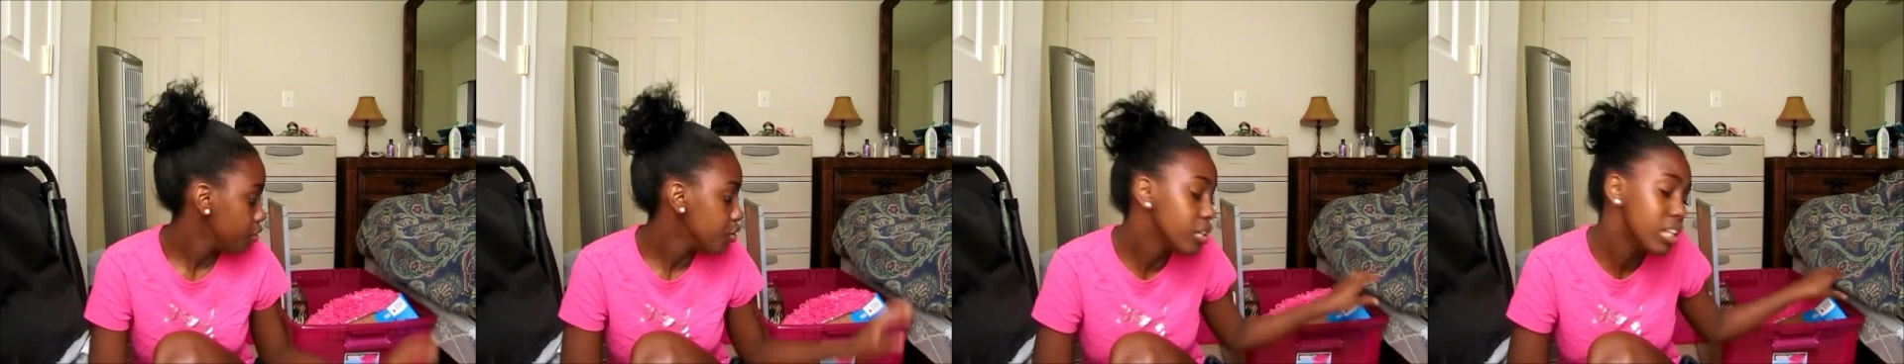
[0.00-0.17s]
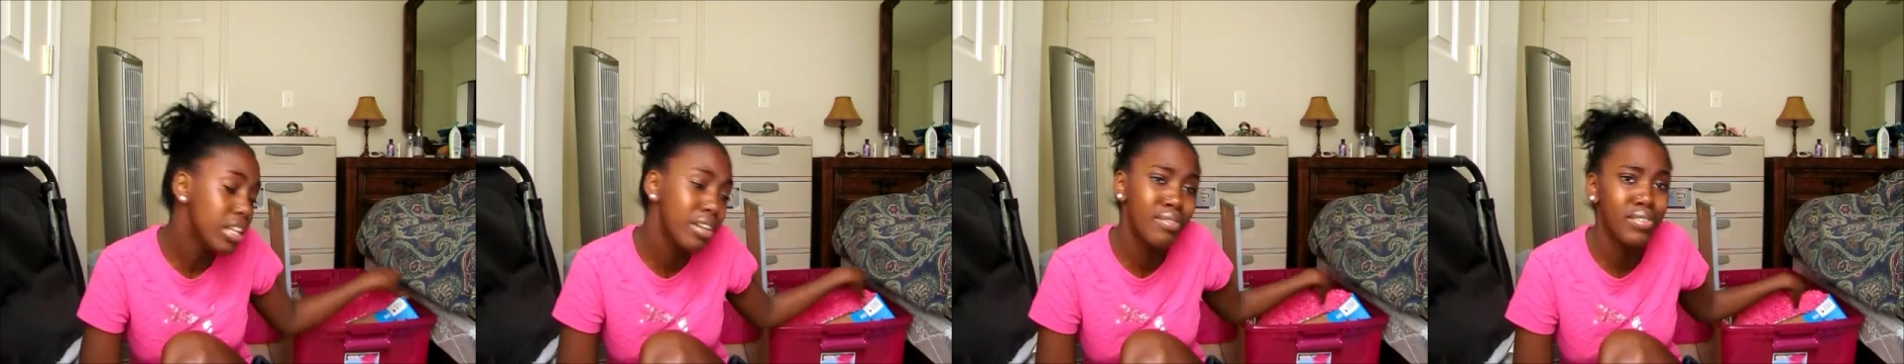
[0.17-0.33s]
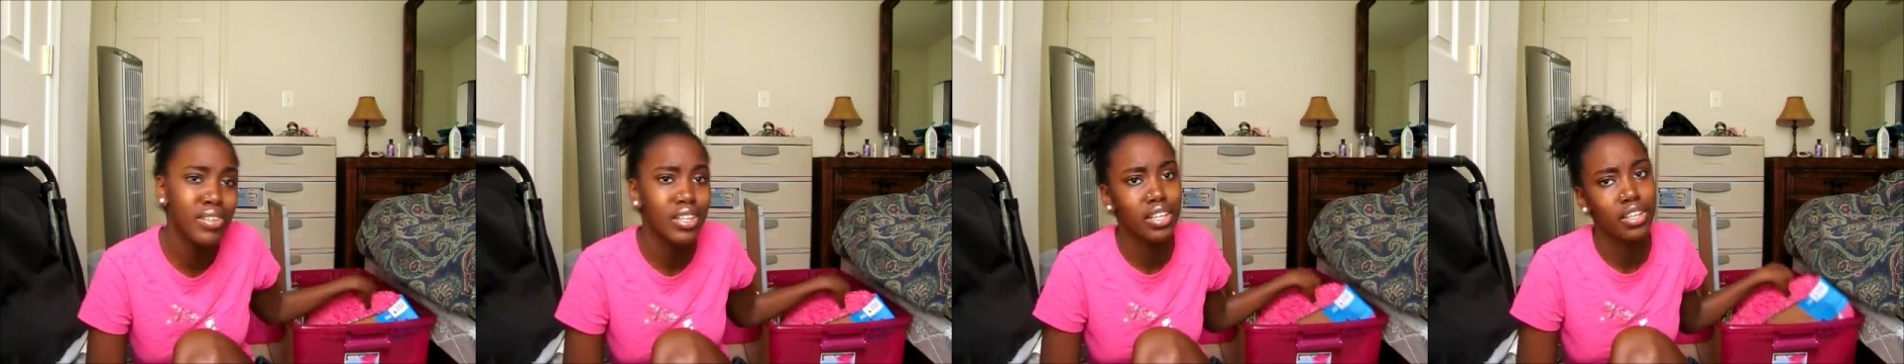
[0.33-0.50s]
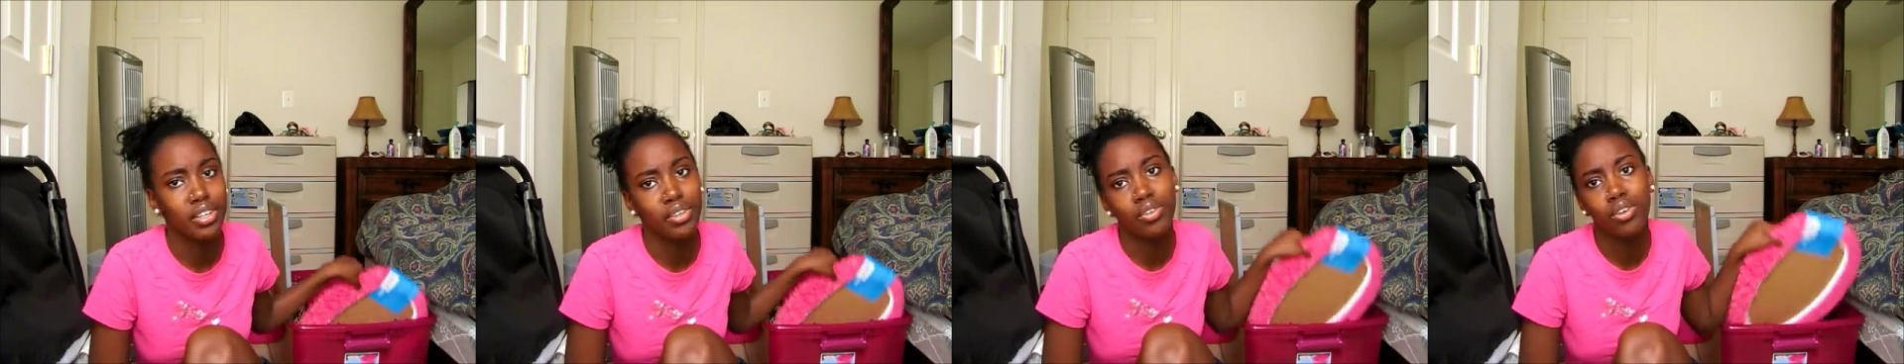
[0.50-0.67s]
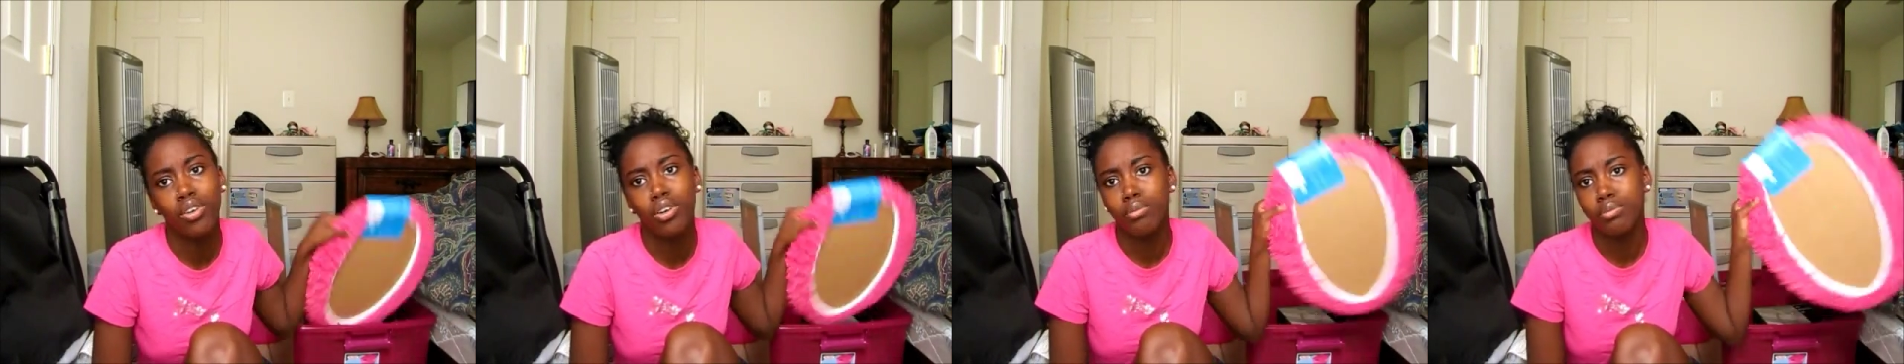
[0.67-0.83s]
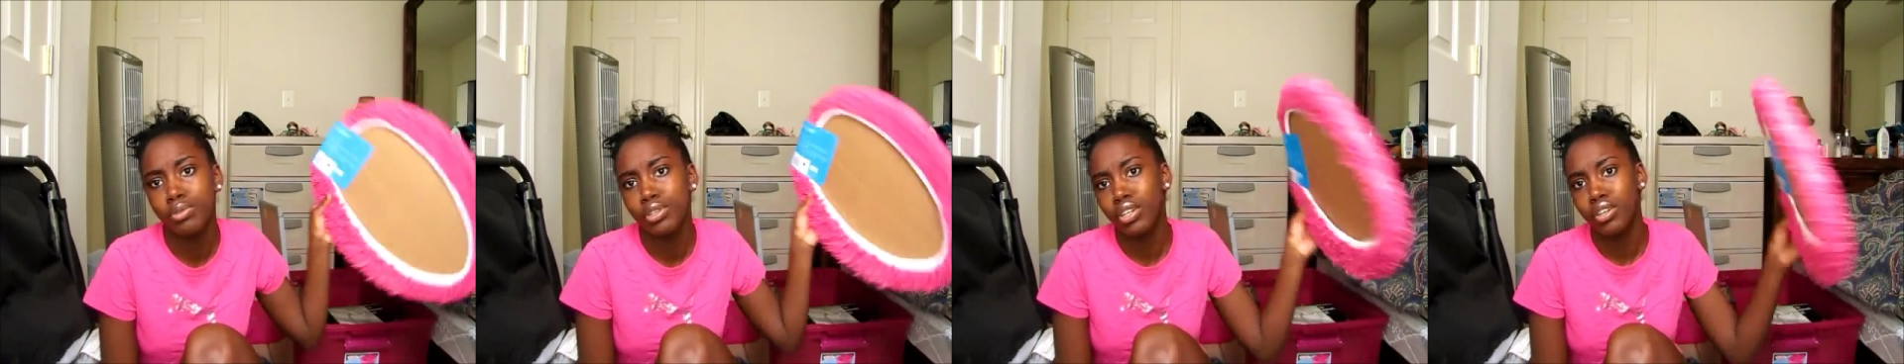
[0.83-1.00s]
You're living in a
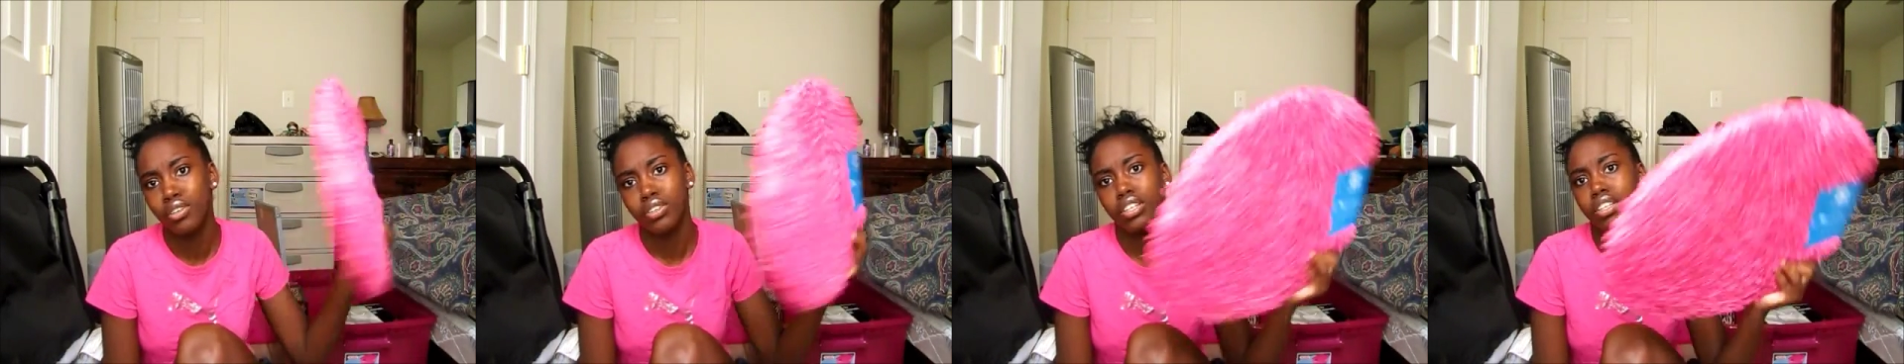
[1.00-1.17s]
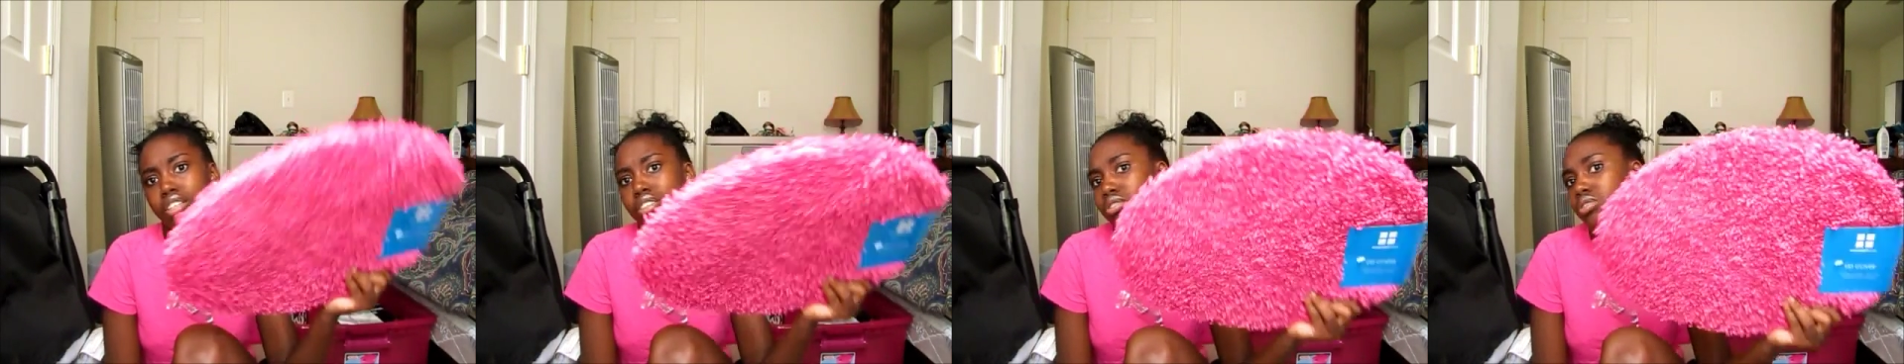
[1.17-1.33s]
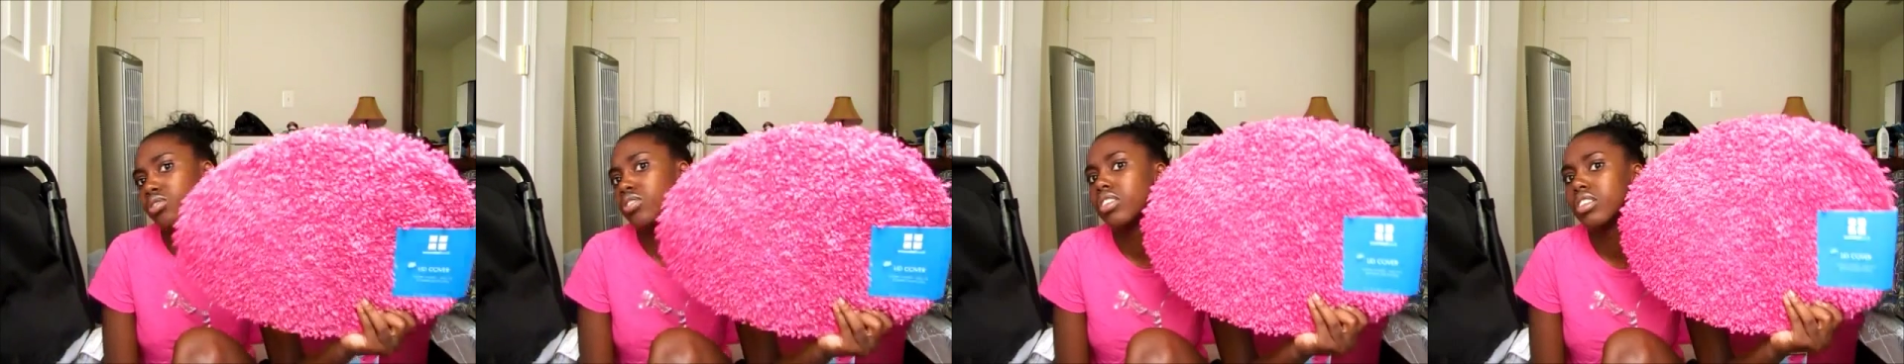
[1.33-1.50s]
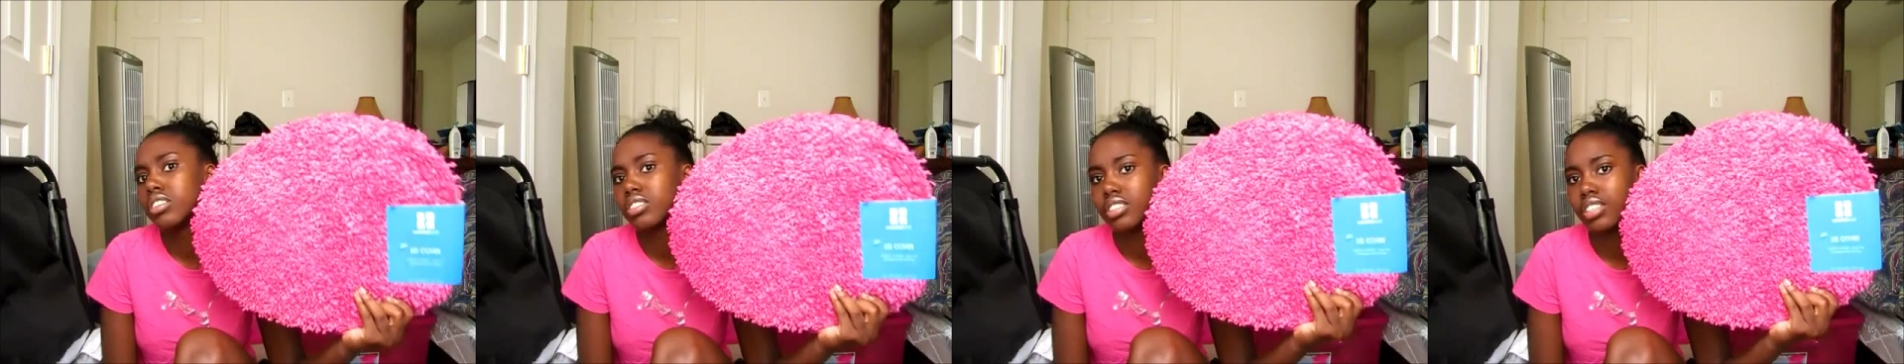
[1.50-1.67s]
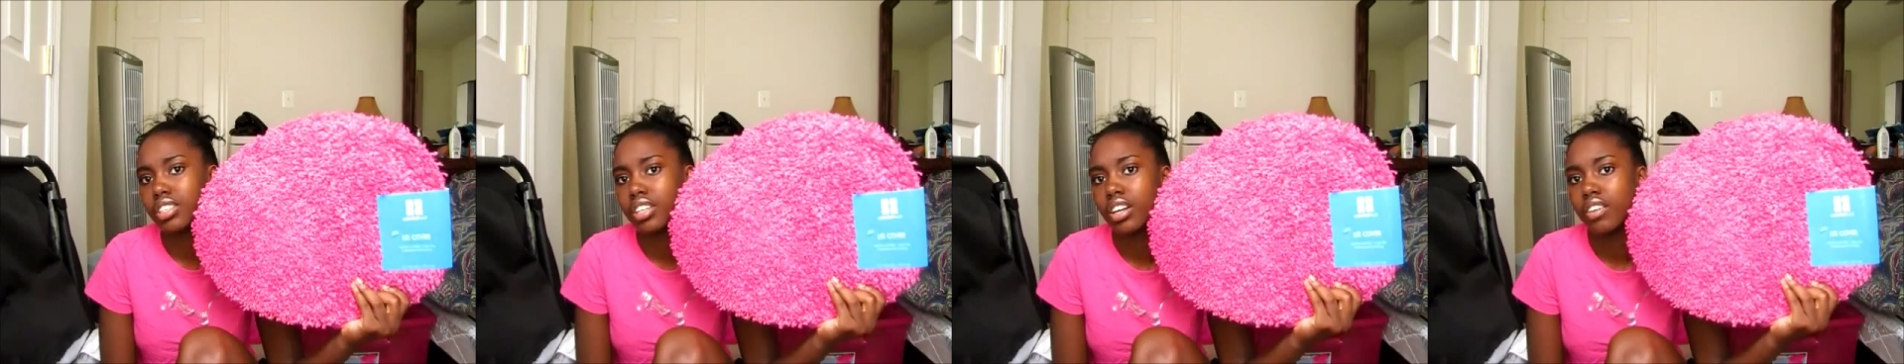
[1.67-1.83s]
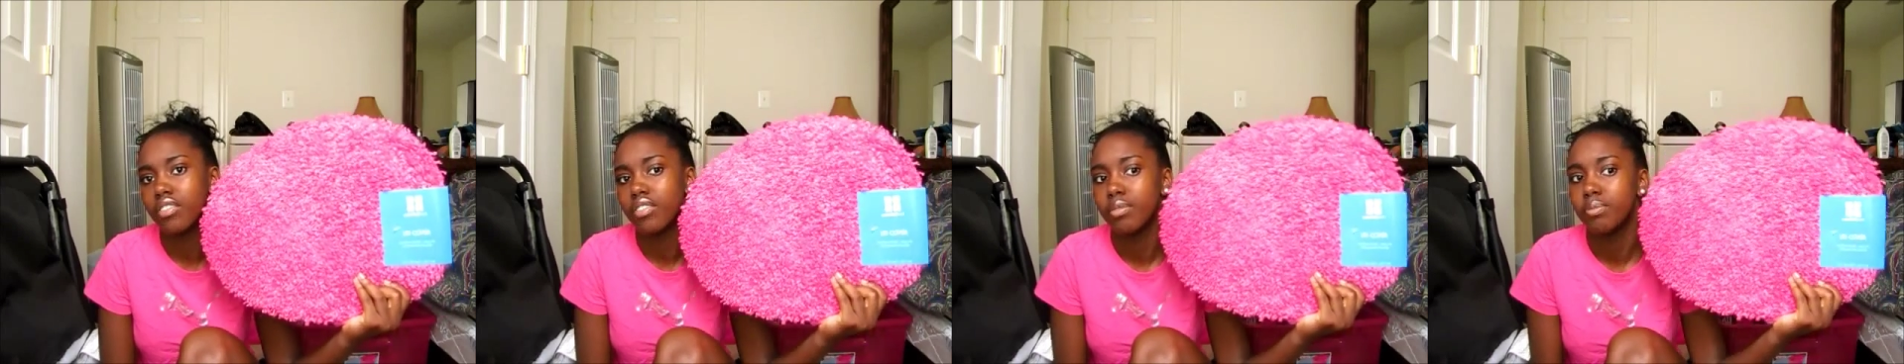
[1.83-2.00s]
dorm, you don't need a toilet
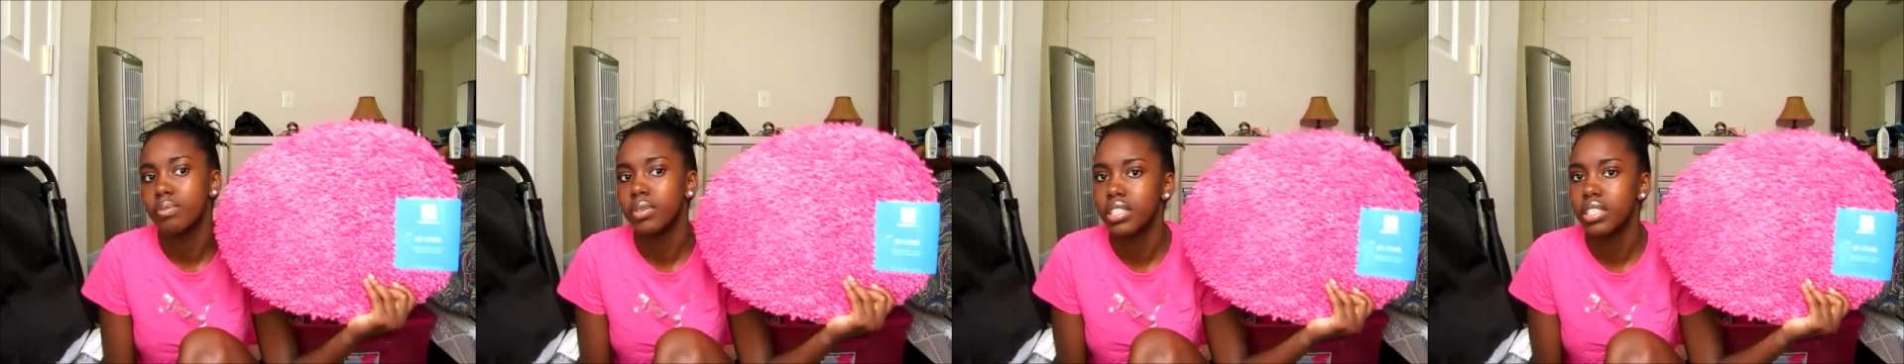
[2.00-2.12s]
seat cover,